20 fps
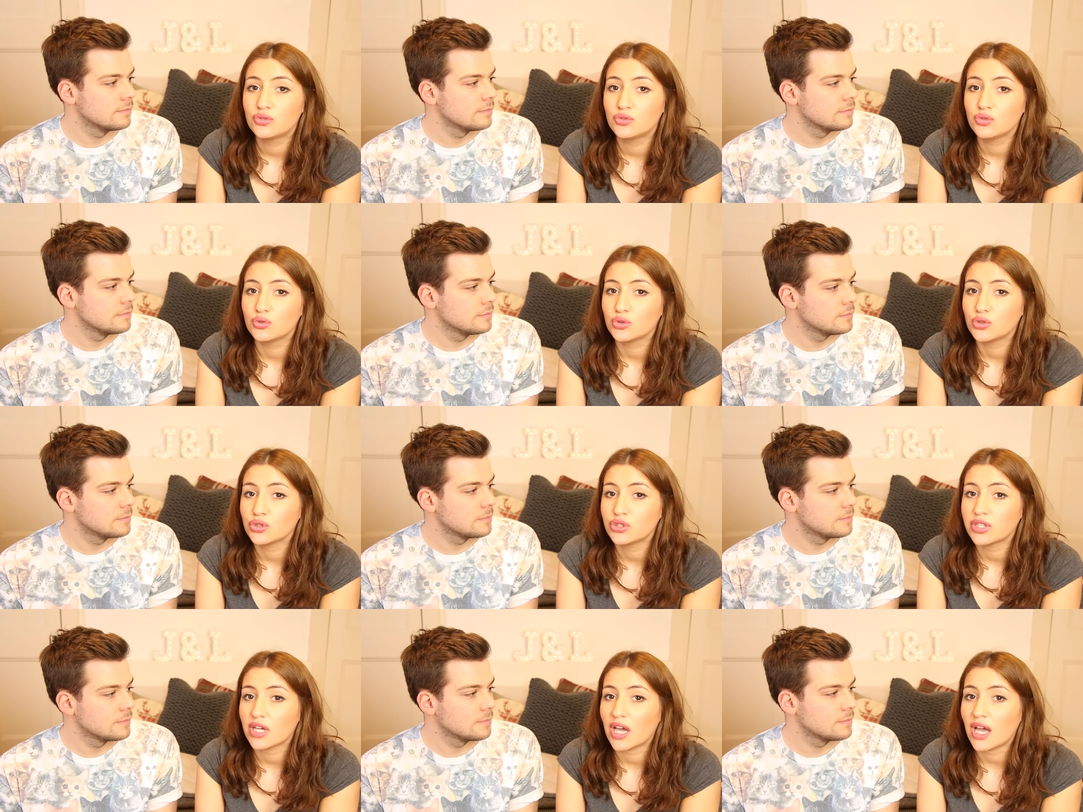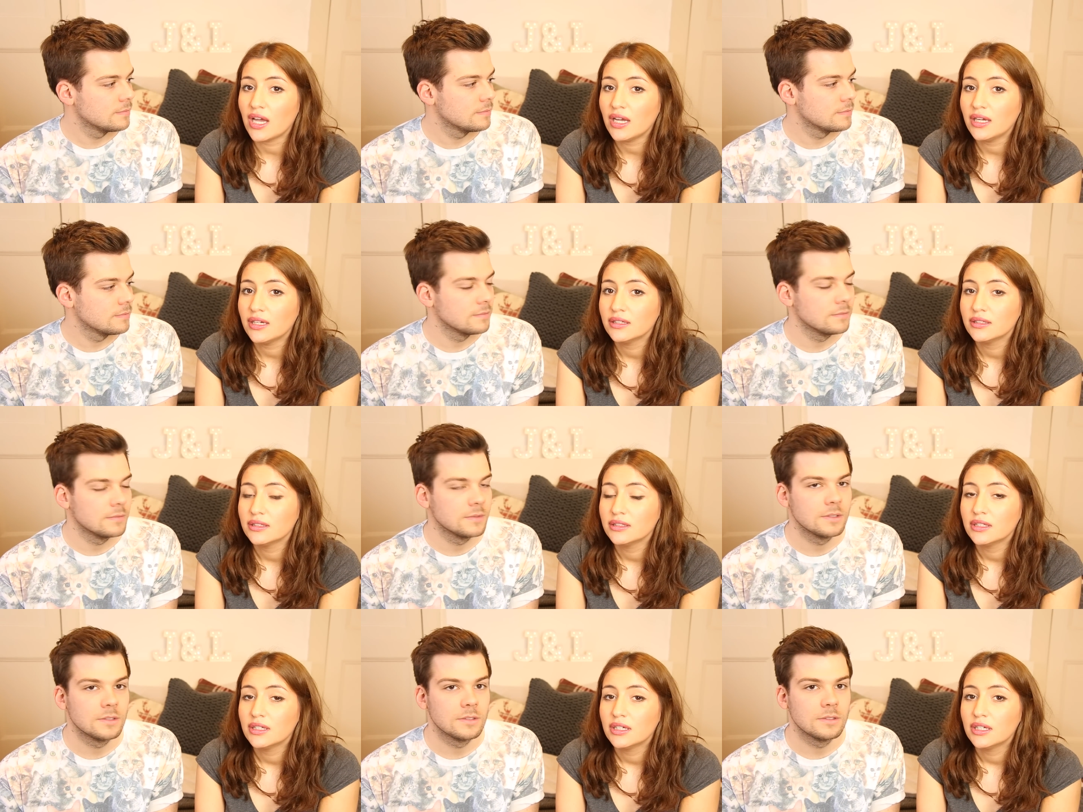Speaker 1: Daughter,
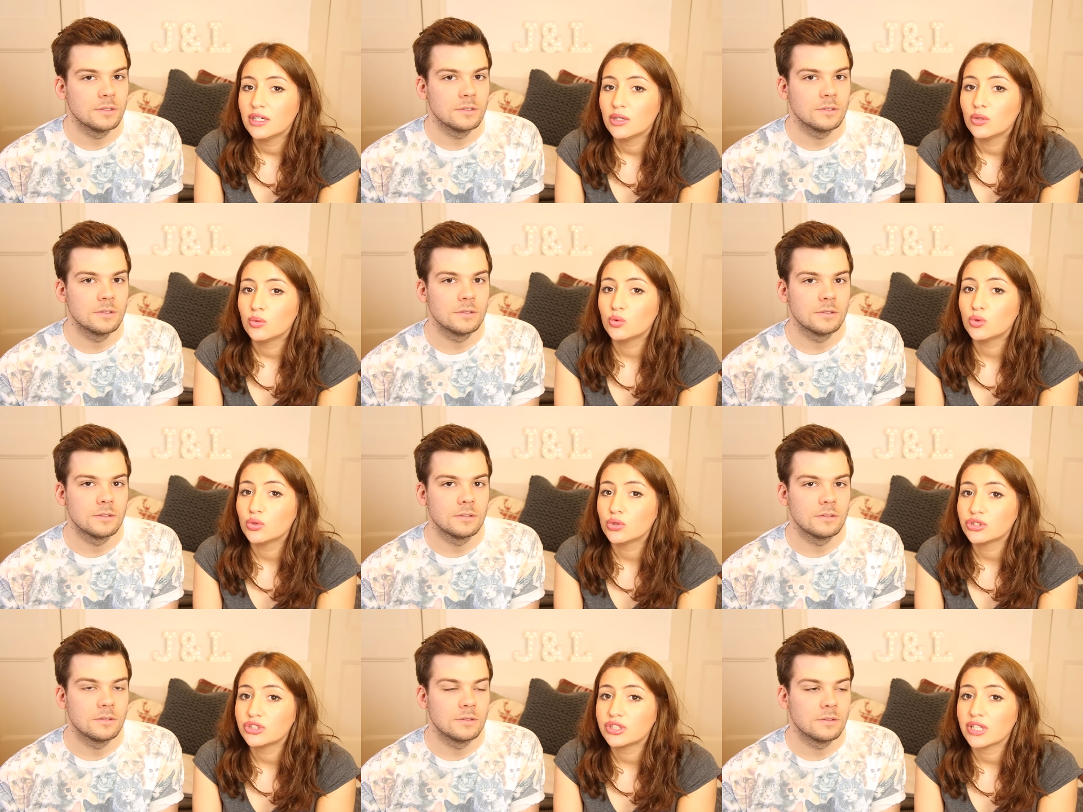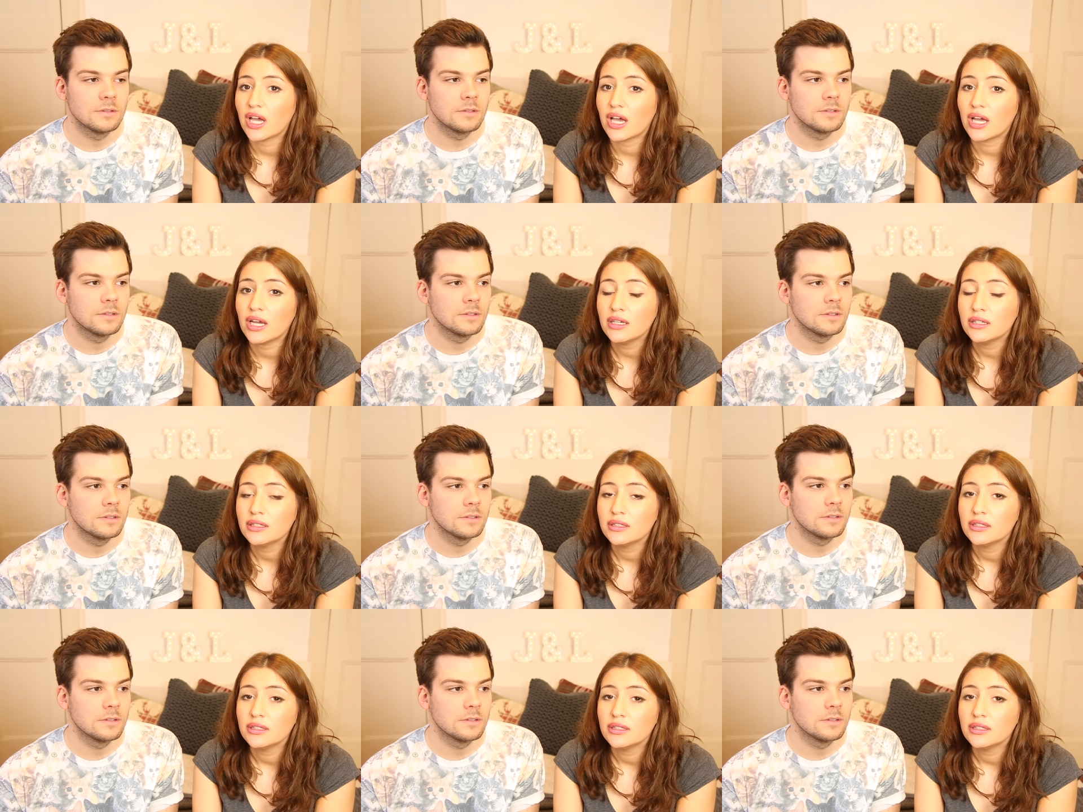water,